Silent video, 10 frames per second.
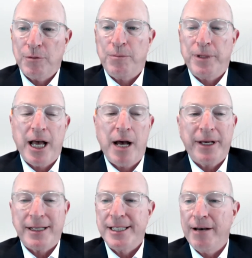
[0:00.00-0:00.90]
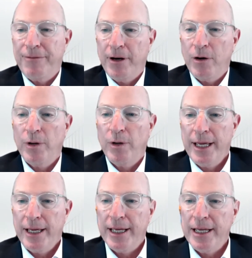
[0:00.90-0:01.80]
becoming a CFO,
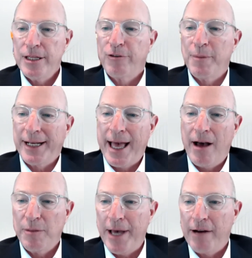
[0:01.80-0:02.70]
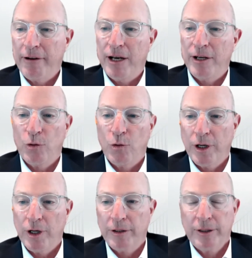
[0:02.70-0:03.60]
either from an accounting background
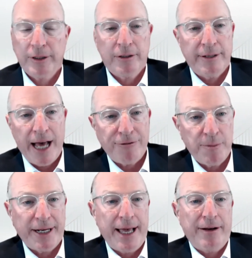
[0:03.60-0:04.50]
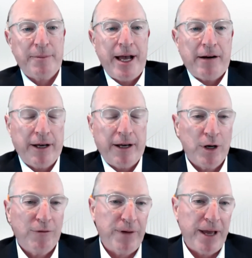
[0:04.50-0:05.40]
or not from an accounting background? Do you
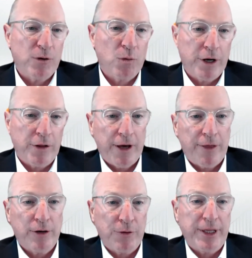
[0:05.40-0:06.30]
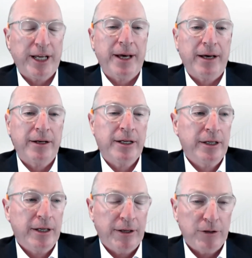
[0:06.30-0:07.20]
have favor one or the other? If you think about
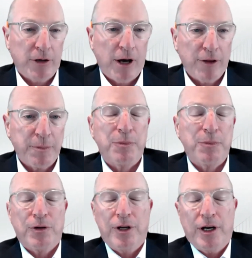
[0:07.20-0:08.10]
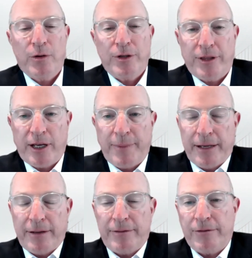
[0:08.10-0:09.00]
other people you know and you think
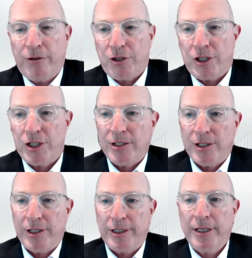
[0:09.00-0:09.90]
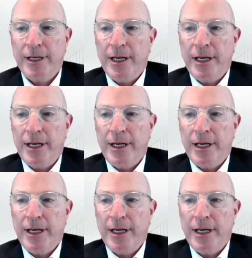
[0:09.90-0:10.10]
about your successor,